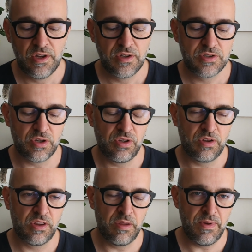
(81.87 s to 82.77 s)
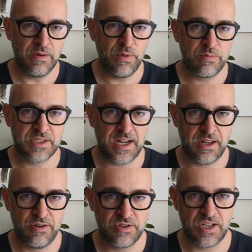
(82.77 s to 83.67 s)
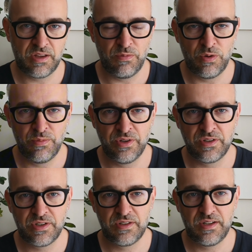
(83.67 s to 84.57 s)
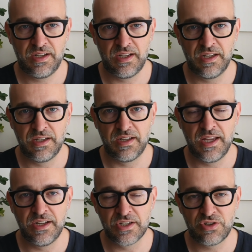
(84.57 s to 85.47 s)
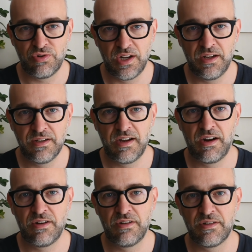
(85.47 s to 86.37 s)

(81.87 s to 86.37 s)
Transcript: So the minimum standards at the moment in Australia are